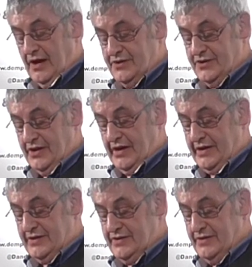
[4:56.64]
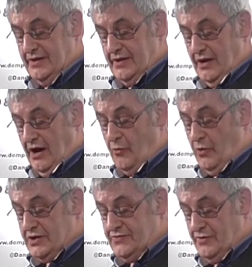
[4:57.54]
And tonight, I
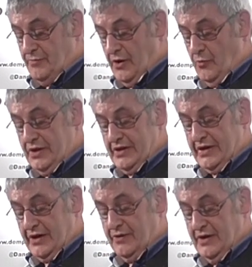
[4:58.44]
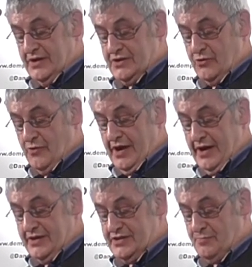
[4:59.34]
watch from my window as
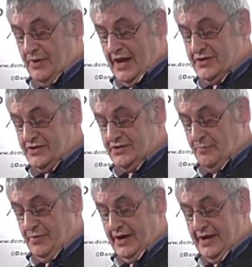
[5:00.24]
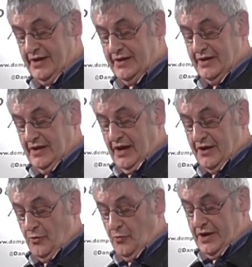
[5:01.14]
grey splashes the pane and a